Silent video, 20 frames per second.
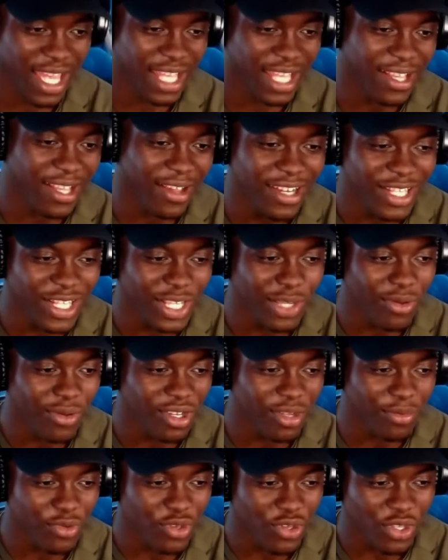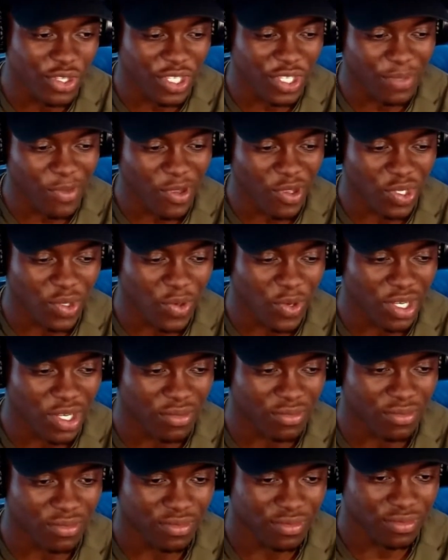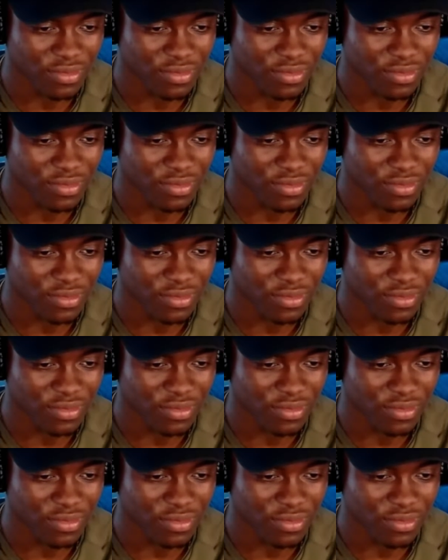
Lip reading: It's only two of them. You can smoke two of them.